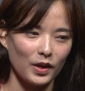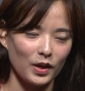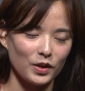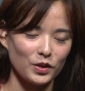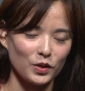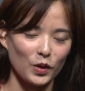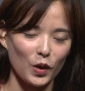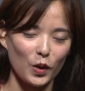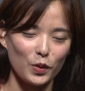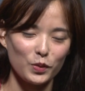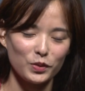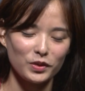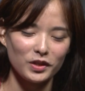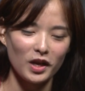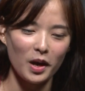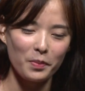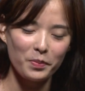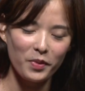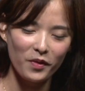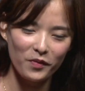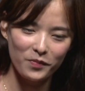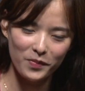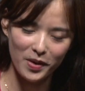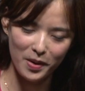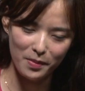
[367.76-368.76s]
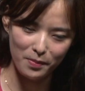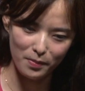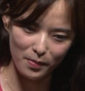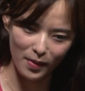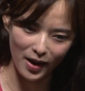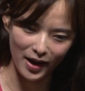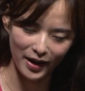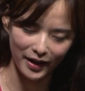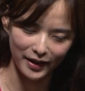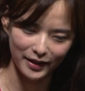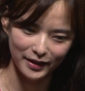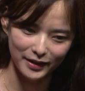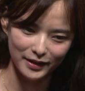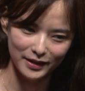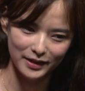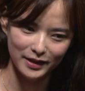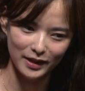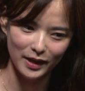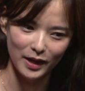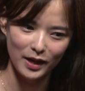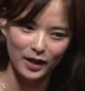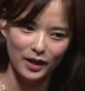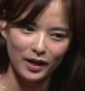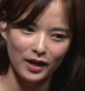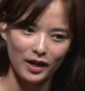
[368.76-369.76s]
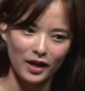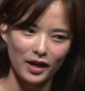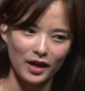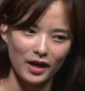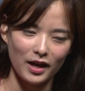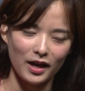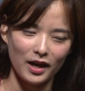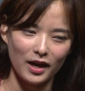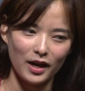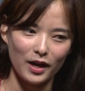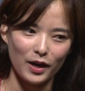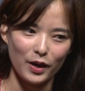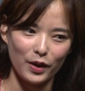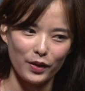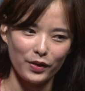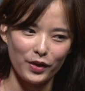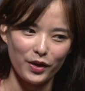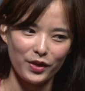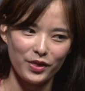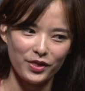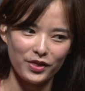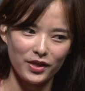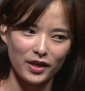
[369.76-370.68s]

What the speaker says: So on top of my mind, the